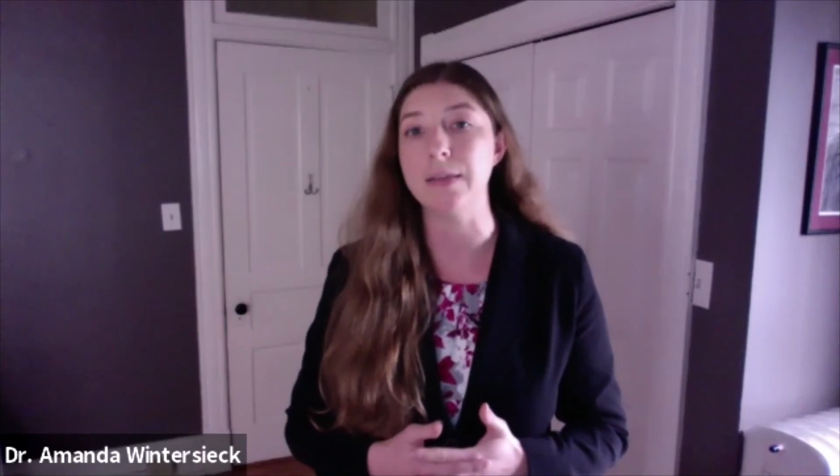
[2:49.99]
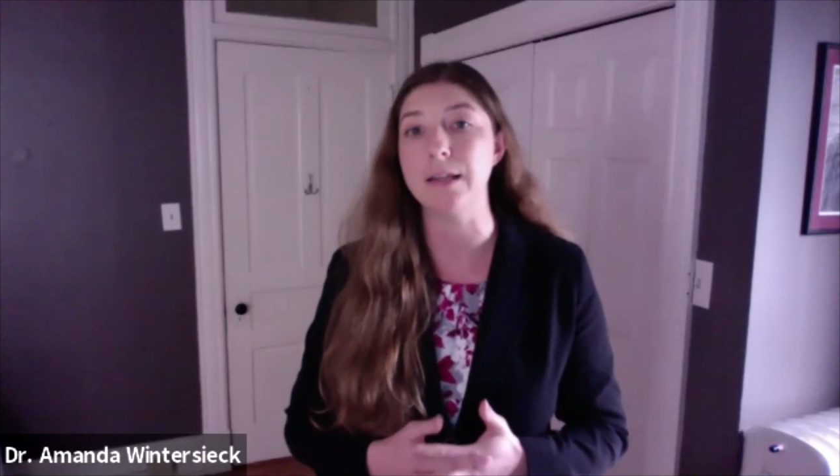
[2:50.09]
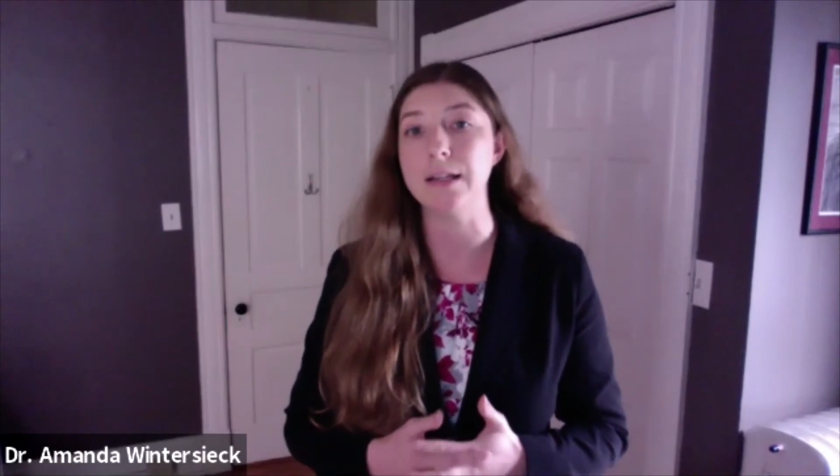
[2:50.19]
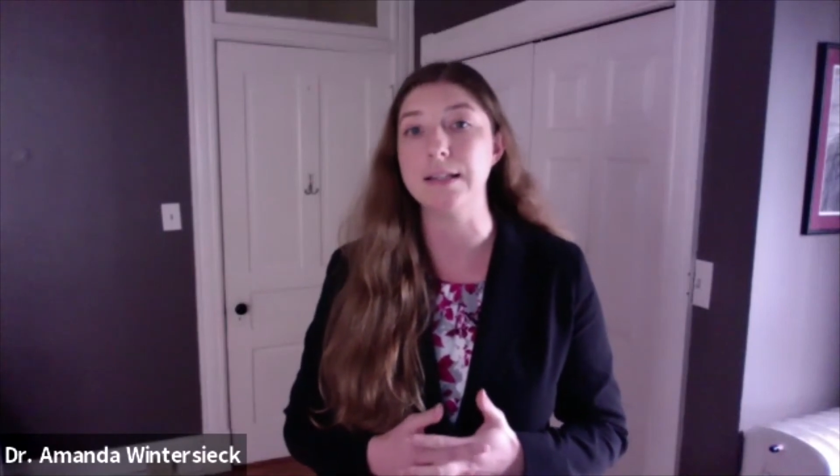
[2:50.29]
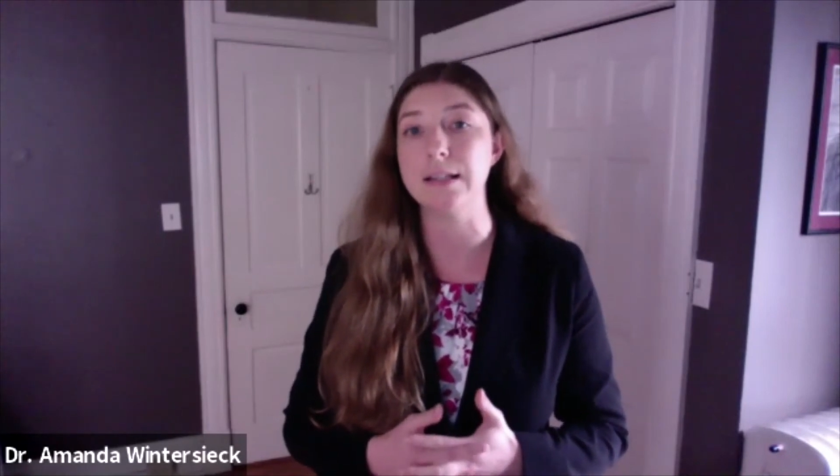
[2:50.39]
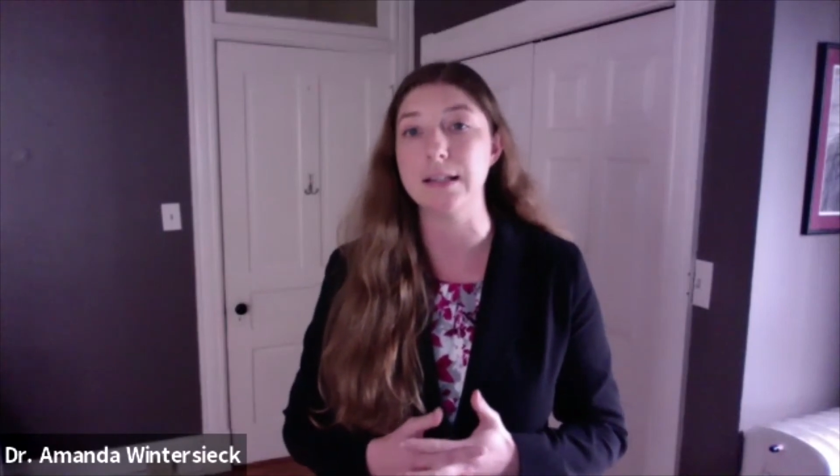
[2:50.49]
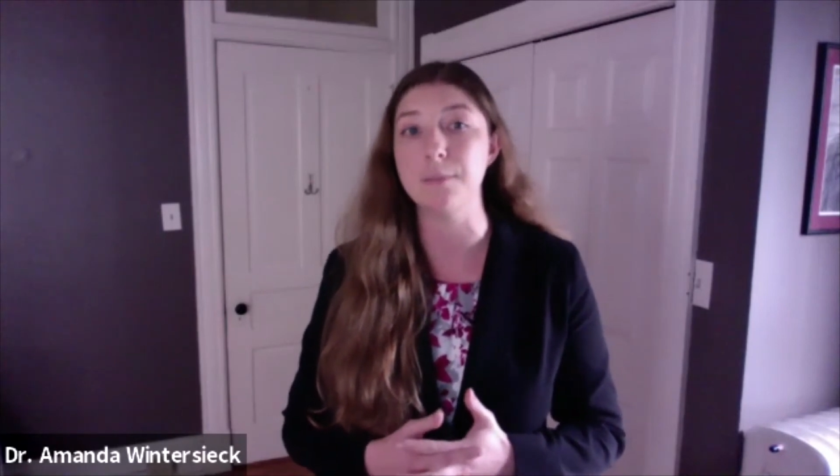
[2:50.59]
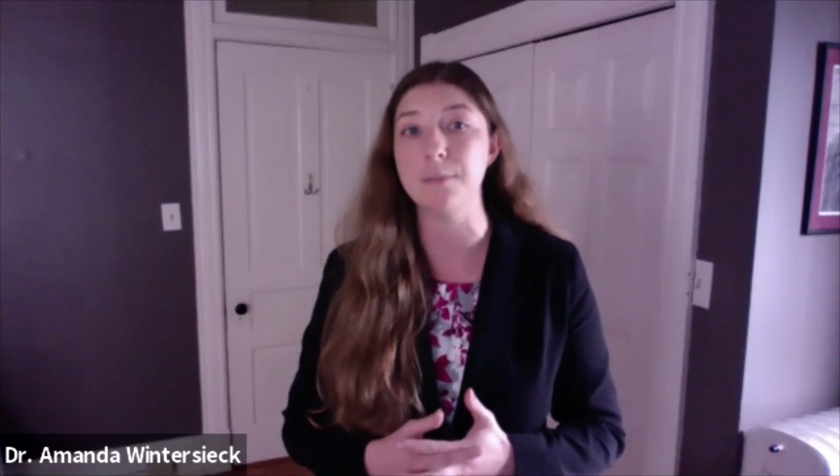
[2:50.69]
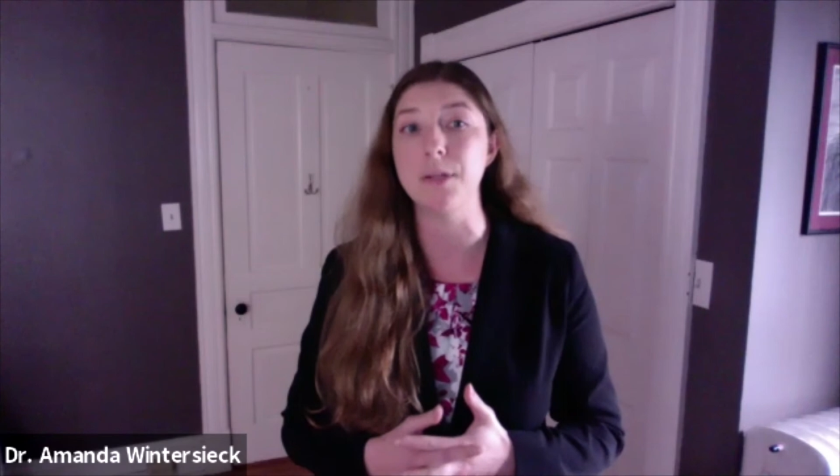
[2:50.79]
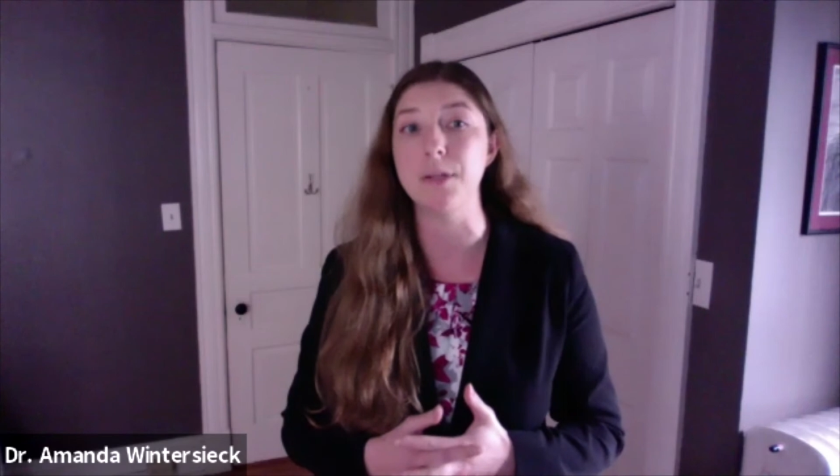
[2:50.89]
that a
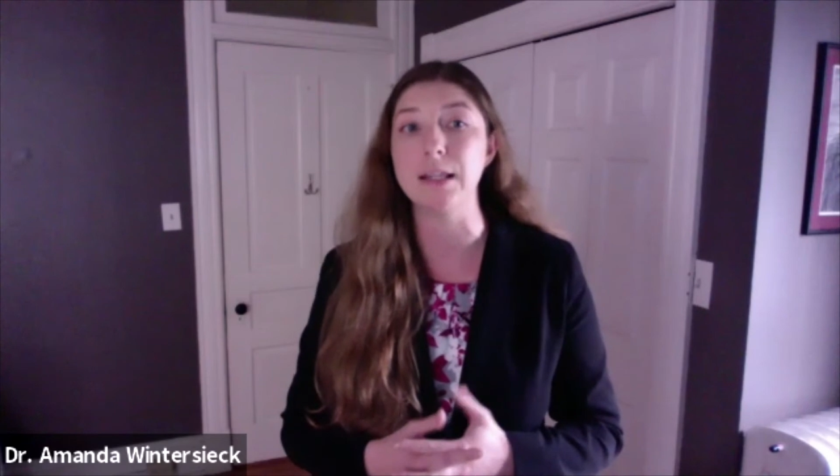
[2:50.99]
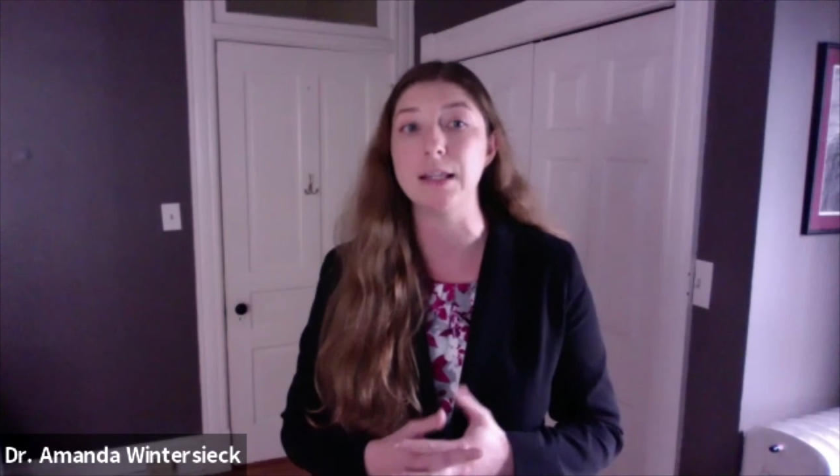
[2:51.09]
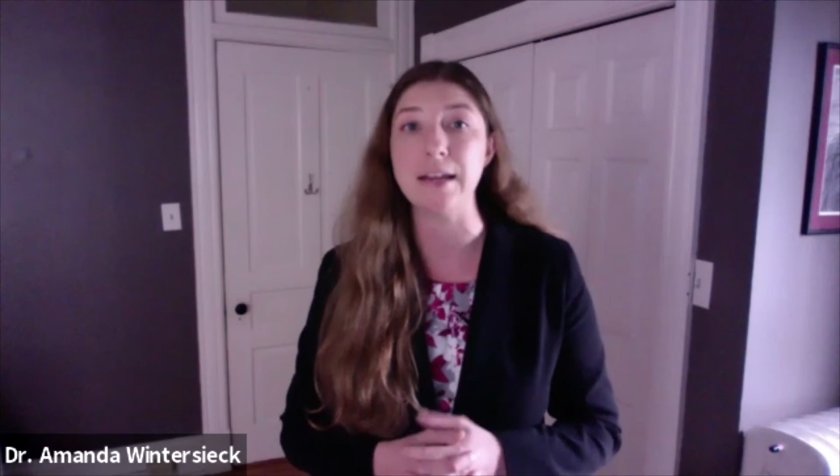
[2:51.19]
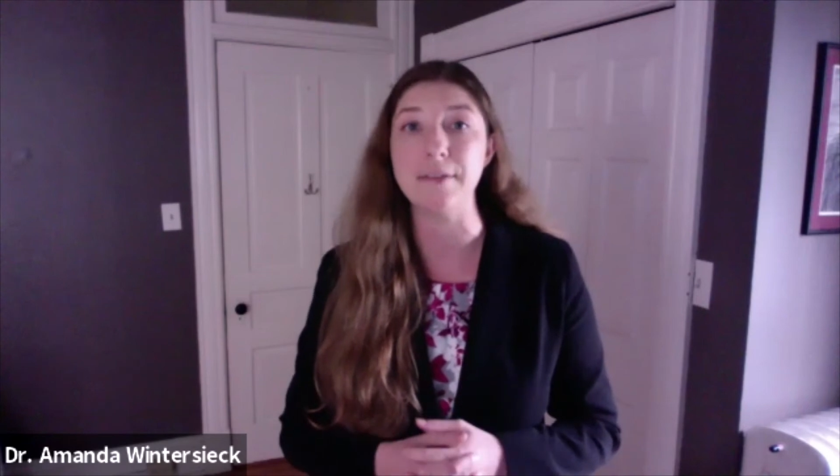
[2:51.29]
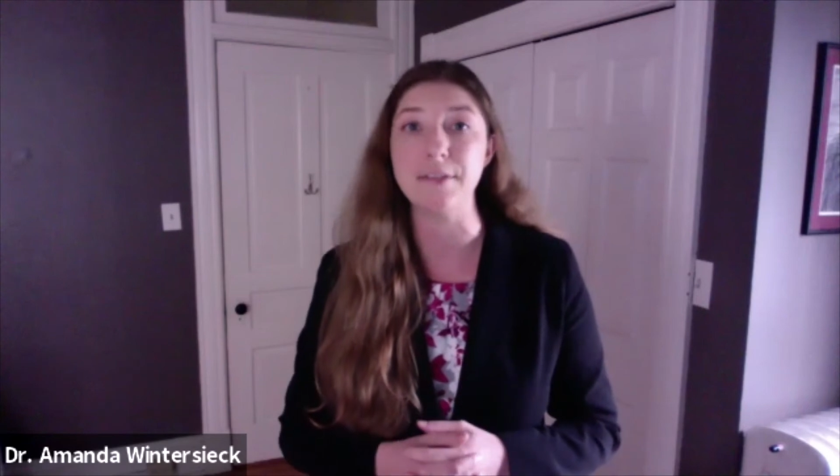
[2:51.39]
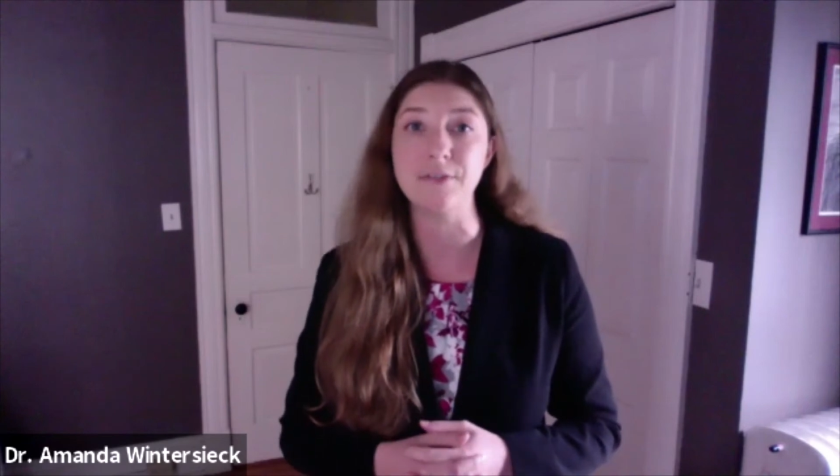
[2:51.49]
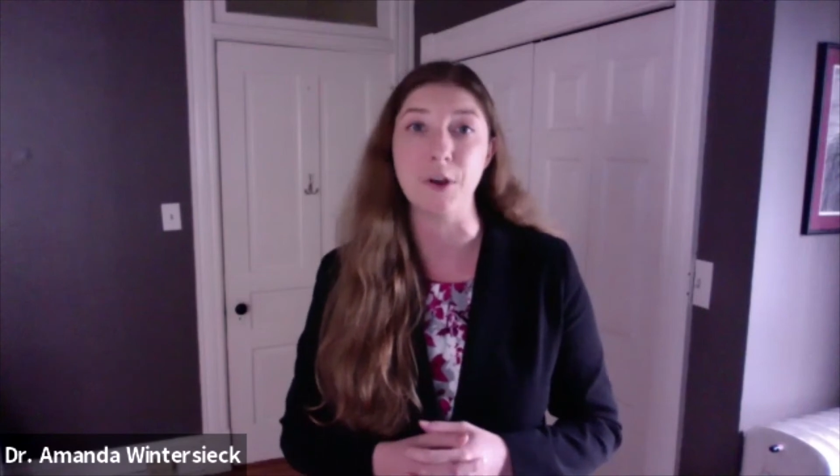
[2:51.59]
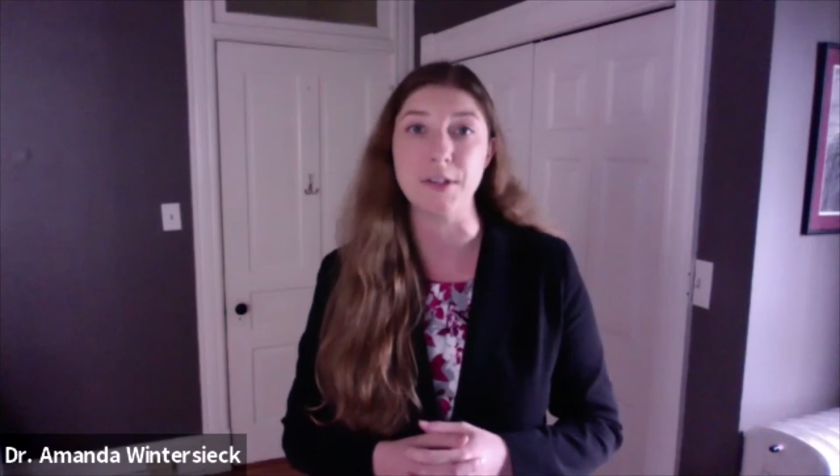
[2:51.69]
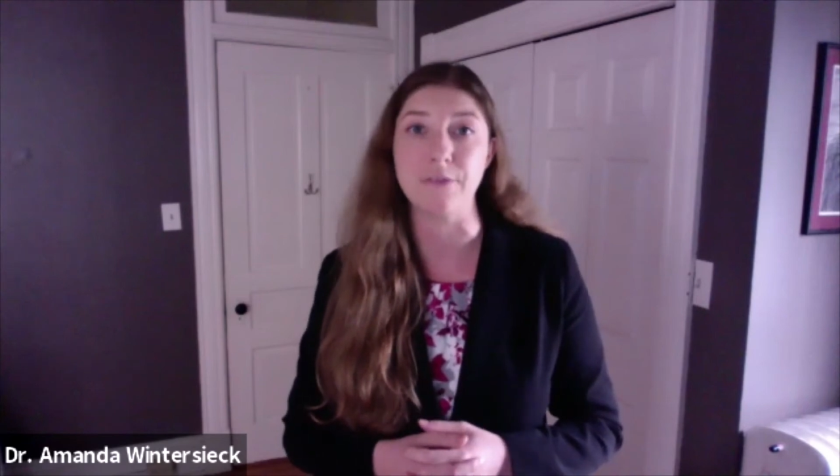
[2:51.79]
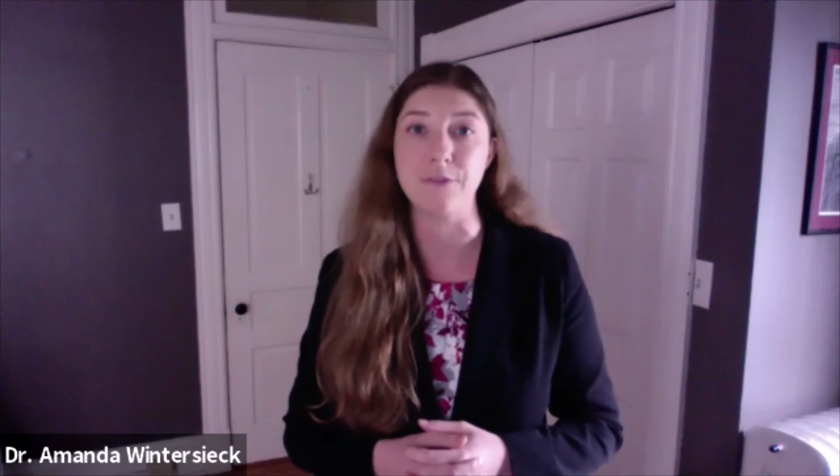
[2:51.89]
citizen believes
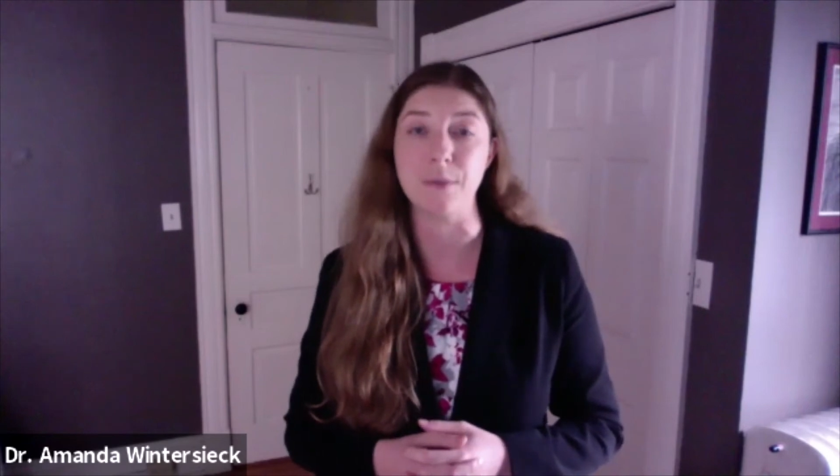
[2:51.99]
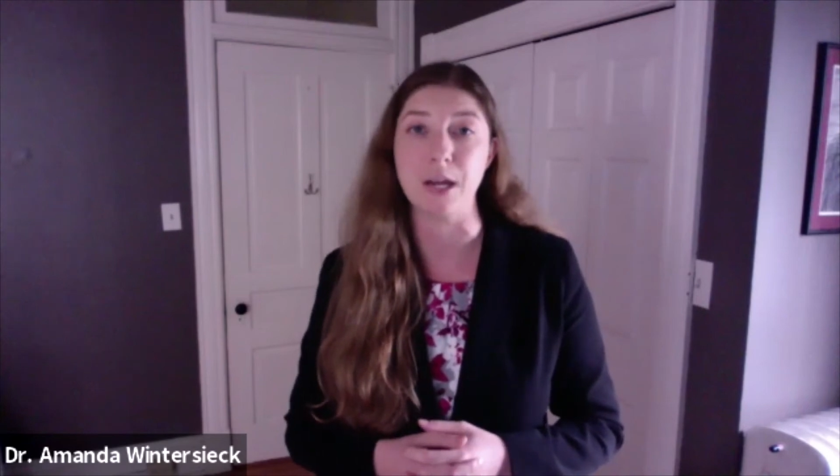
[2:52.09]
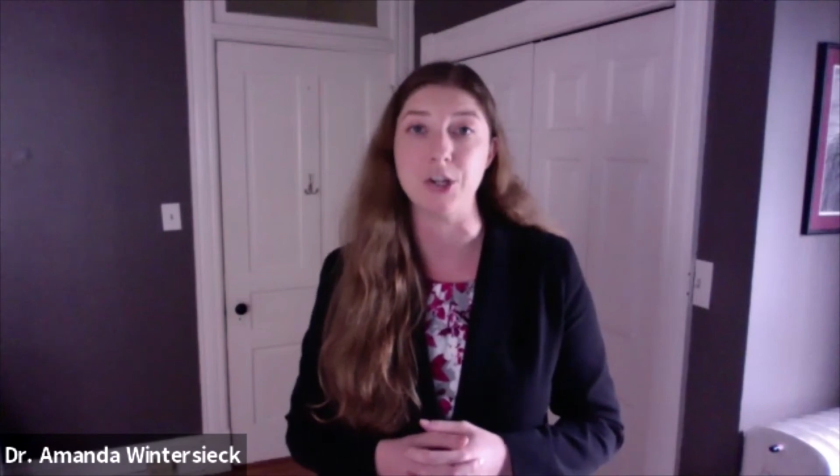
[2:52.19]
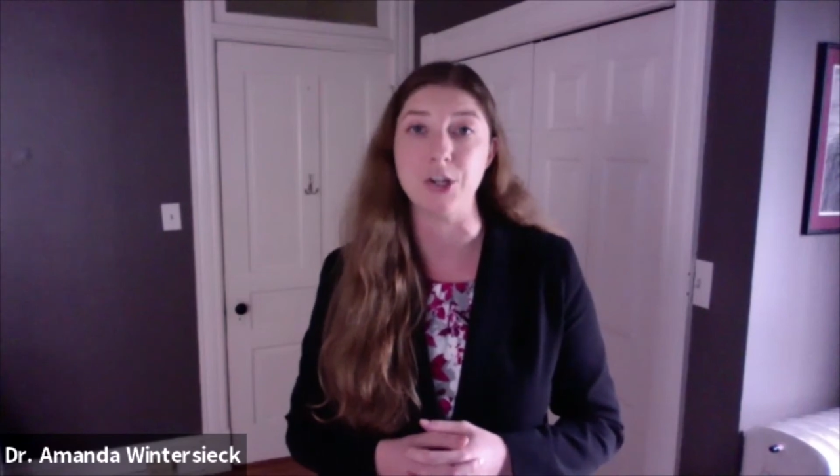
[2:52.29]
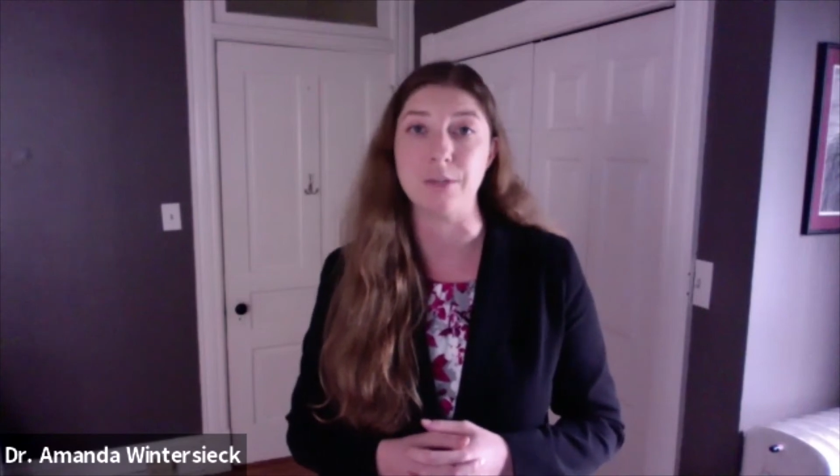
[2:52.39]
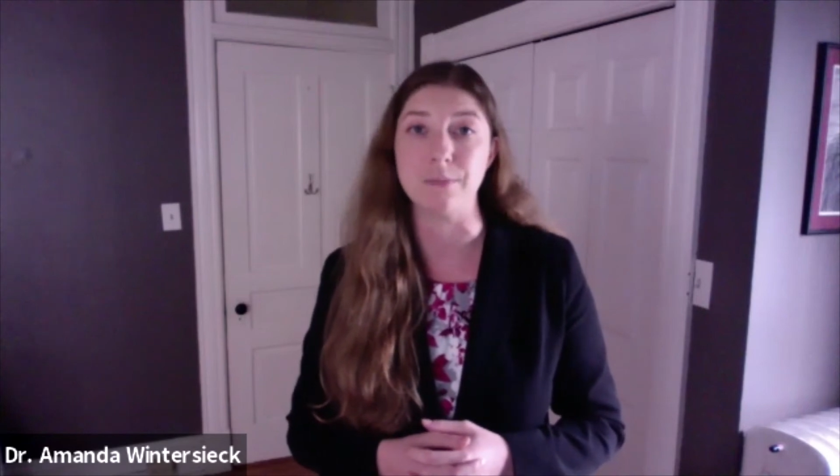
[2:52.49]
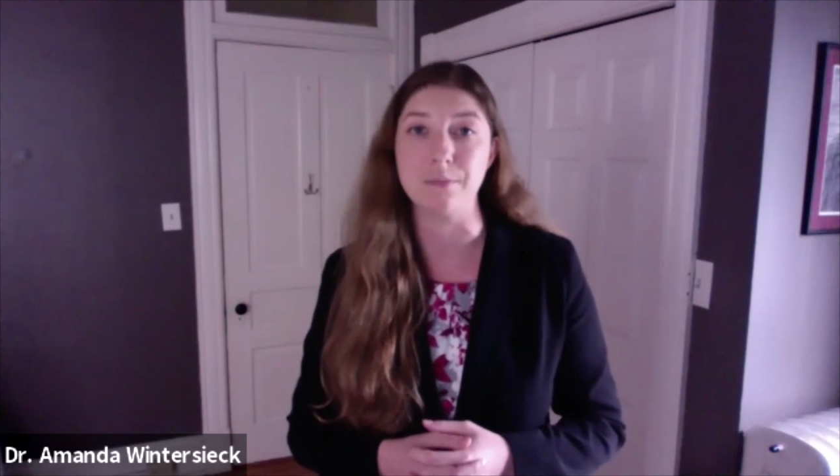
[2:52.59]
false information.